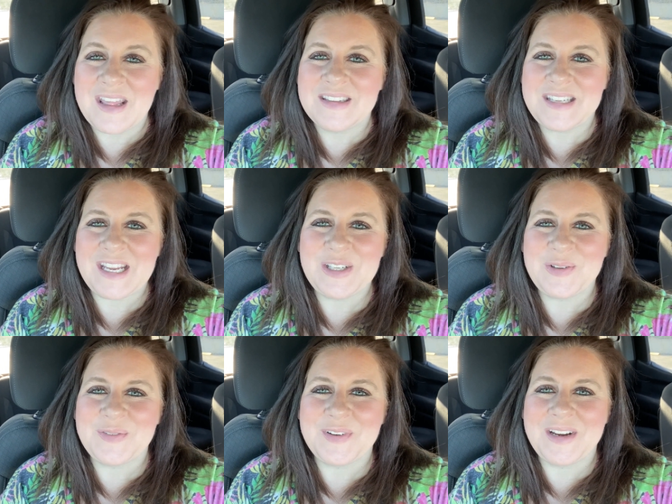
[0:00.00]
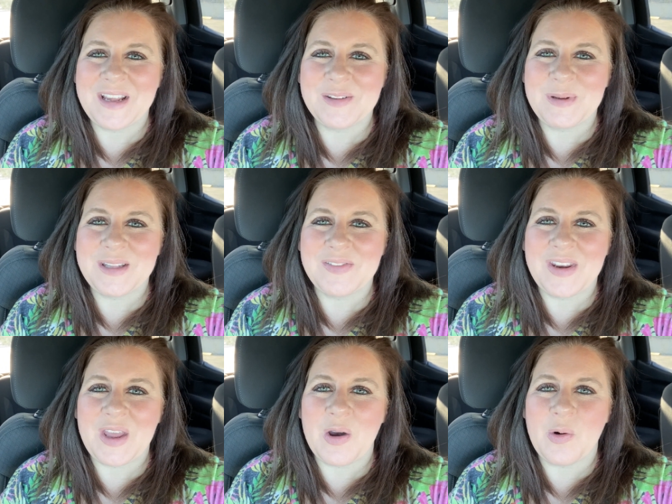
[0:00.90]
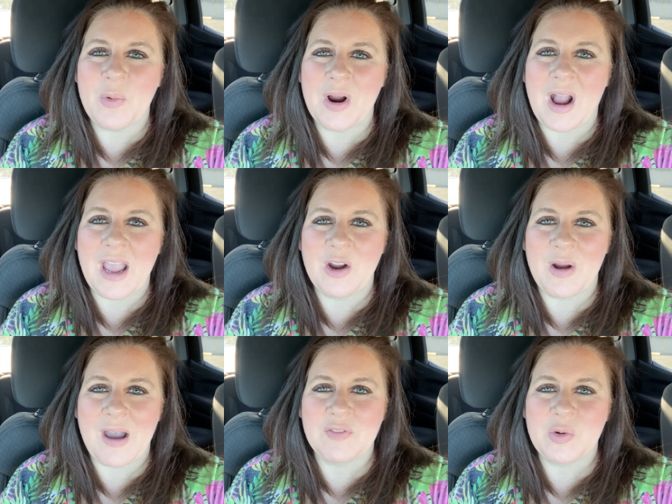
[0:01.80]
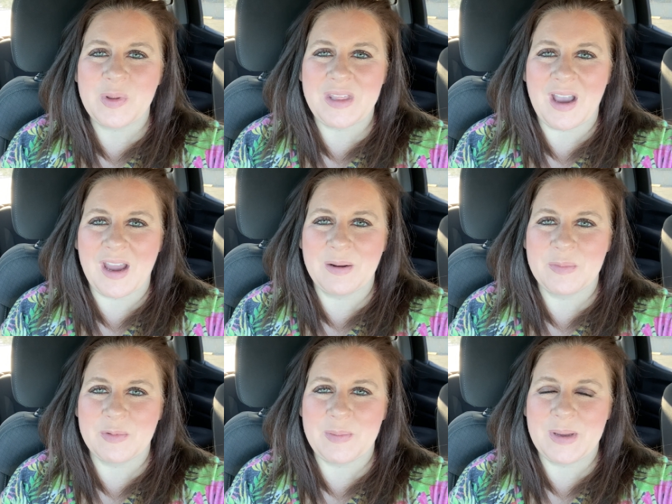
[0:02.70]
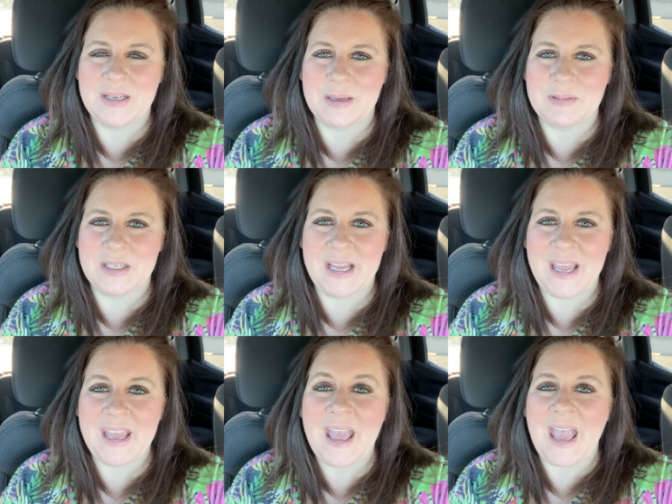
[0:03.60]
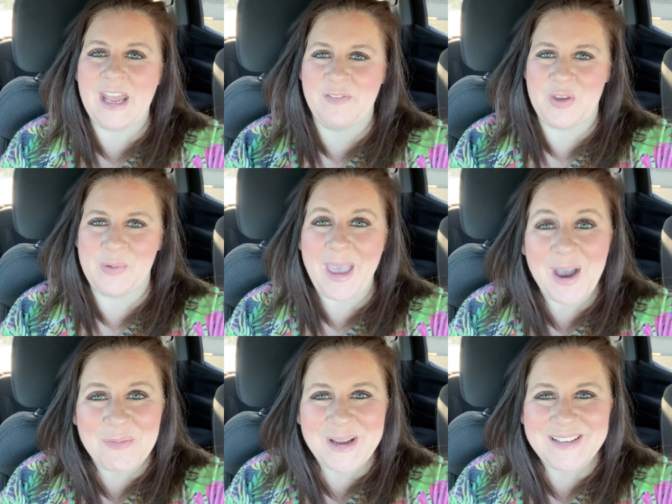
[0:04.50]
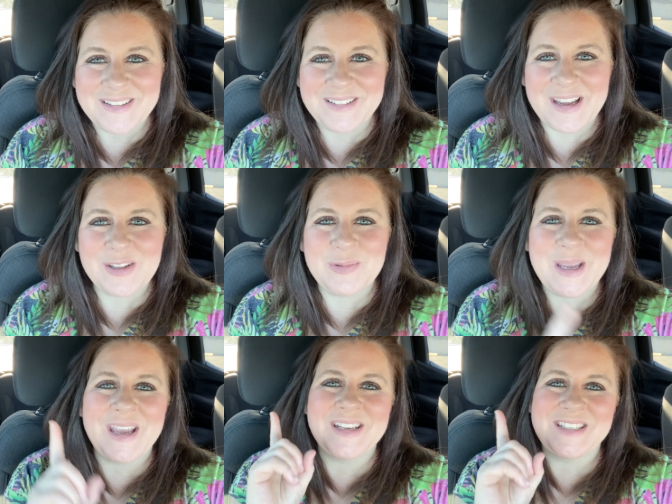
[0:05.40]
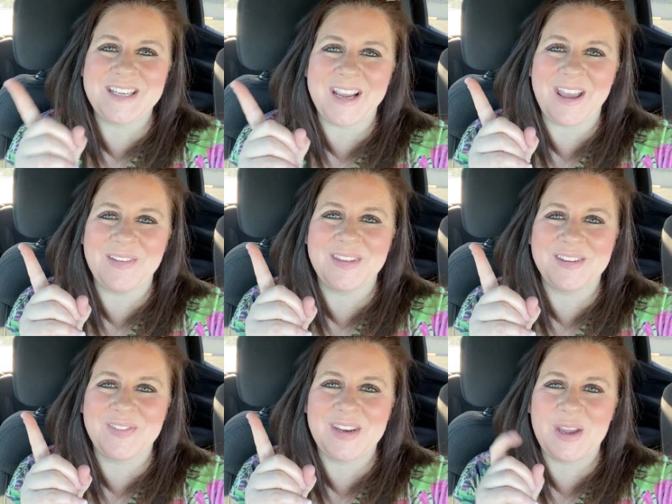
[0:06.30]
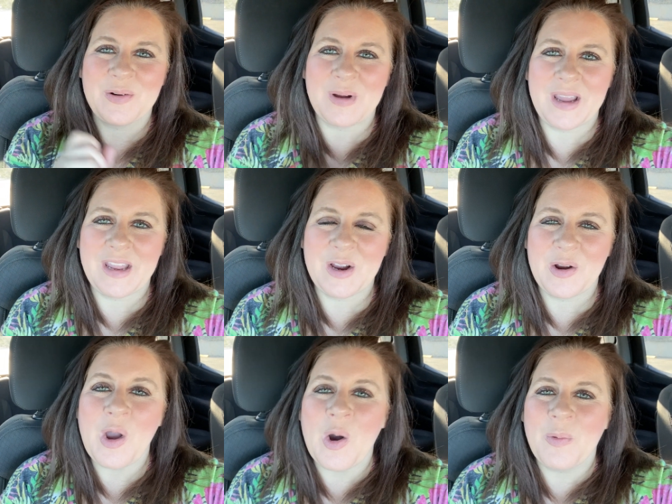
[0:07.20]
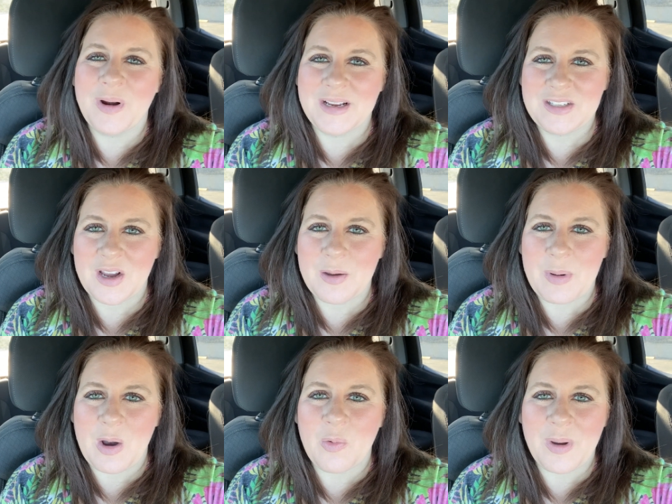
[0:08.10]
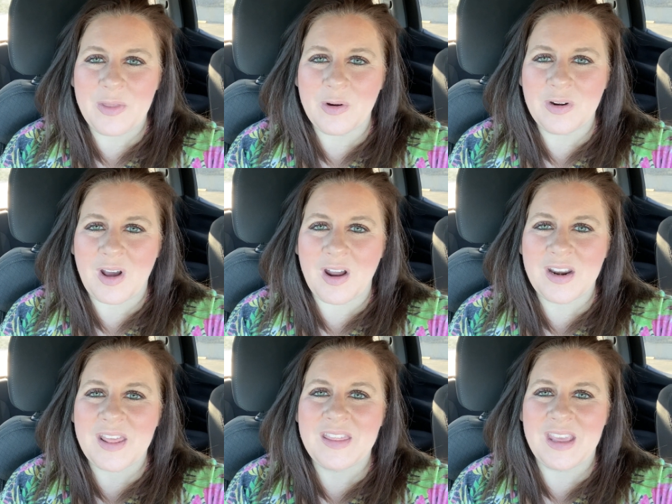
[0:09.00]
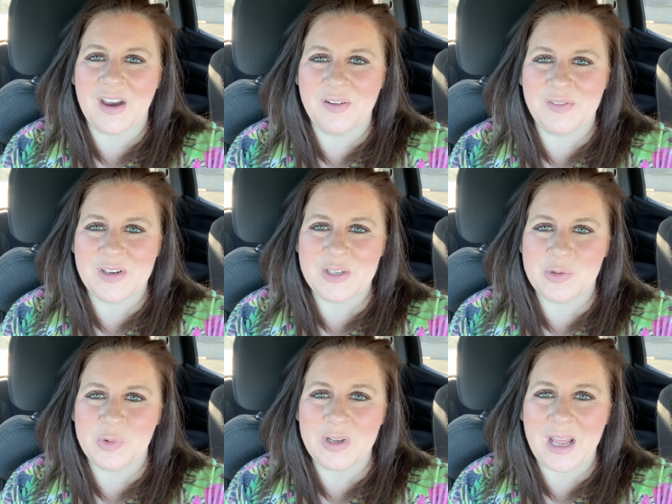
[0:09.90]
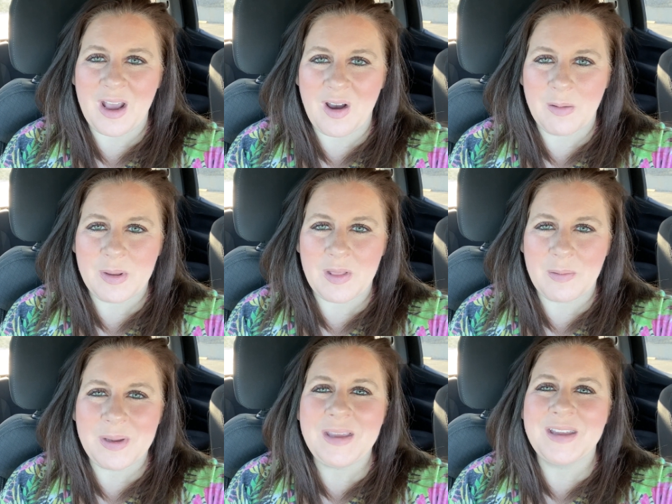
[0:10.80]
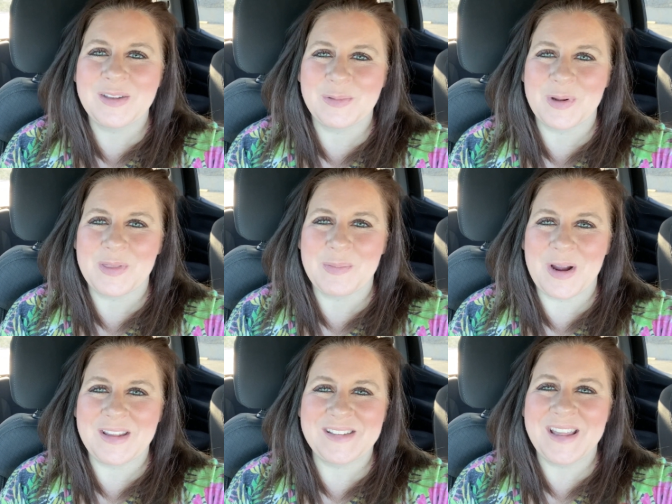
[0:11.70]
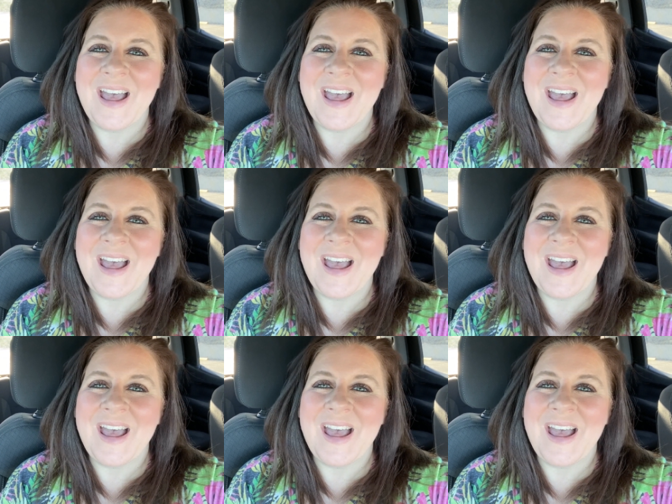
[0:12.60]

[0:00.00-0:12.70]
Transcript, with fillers: Stay tuned for next week's video where I craft with the items we picked up today. And if you can't wait till next week, check out this video right here where I talk about whether or not the unfinished wood at Hobby Lobby is worth the price.